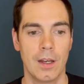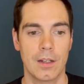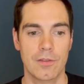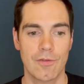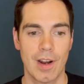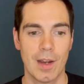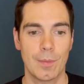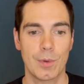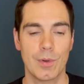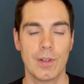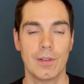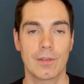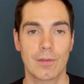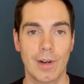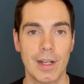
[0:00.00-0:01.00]
Try
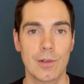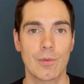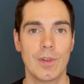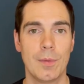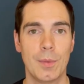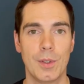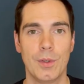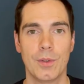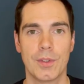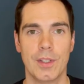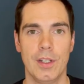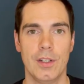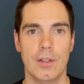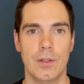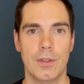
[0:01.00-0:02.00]
to reproduce
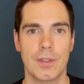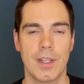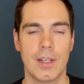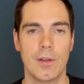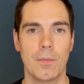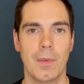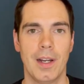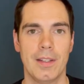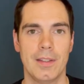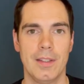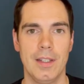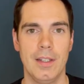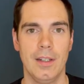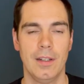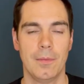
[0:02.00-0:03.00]
the issues that you might
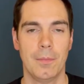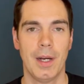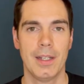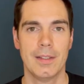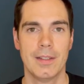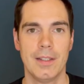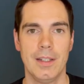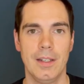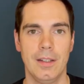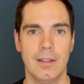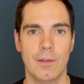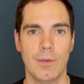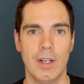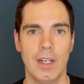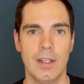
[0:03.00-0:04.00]
see in
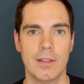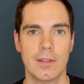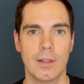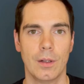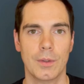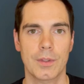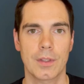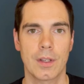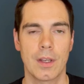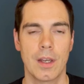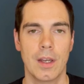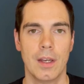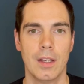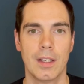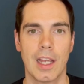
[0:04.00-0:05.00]
the release notes.
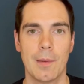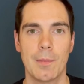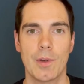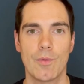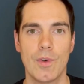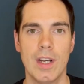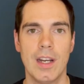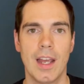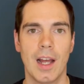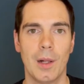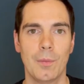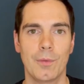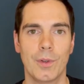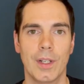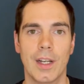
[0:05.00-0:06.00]
It can be really
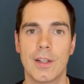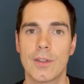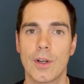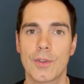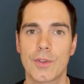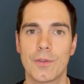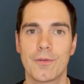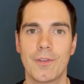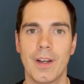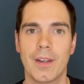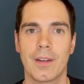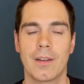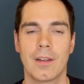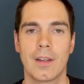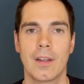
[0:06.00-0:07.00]
helpful, and it's also
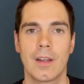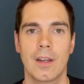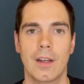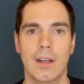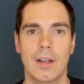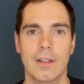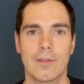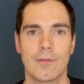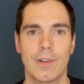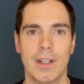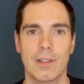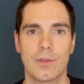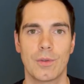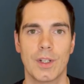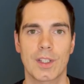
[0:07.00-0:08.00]
fun.
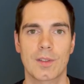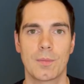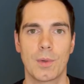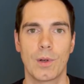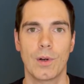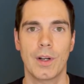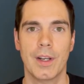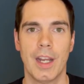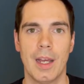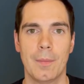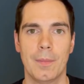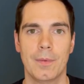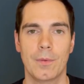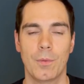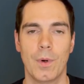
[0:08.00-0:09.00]
Fun to explore an
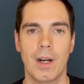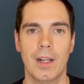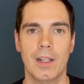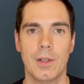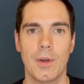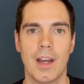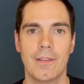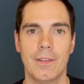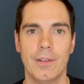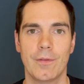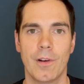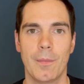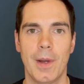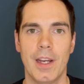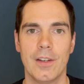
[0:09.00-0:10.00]
app while you have
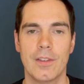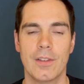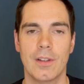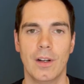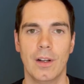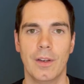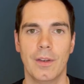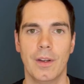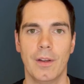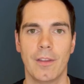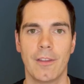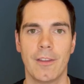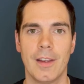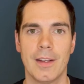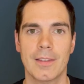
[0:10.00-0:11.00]
information on
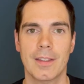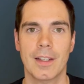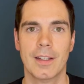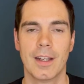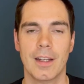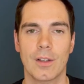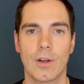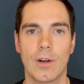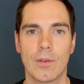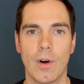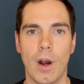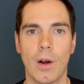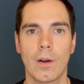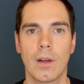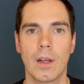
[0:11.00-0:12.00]
things that can go
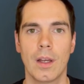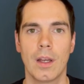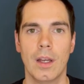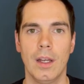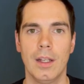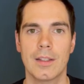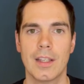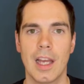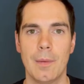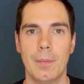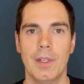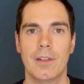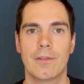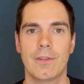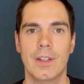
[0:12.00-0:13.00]
wrong.
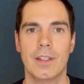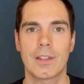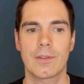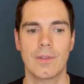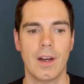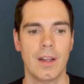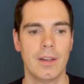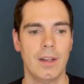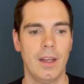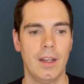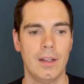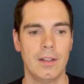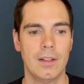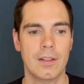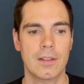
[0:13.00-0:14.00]
It's fun,
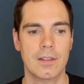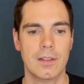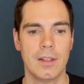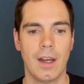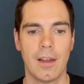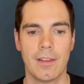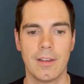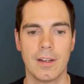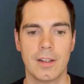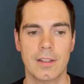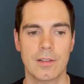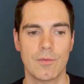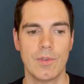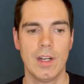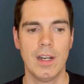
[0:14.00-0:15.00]
and I think
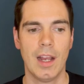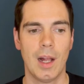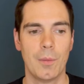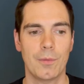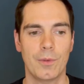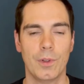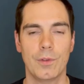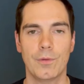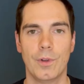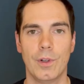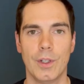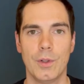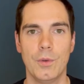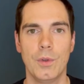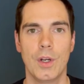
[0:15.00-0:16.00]
it's really helpful for
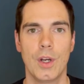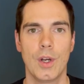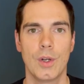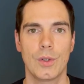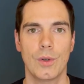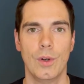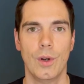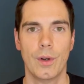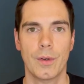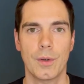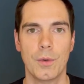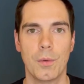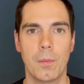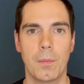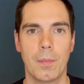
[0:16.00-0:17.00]
you to learn
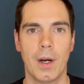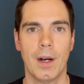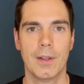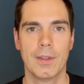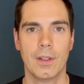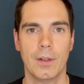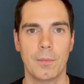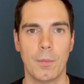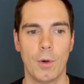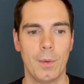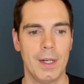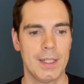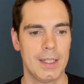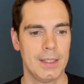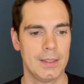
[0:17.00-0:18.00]
new parts on
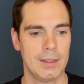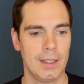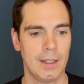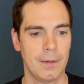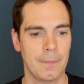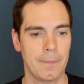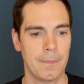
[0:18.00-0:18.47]
mobile testing.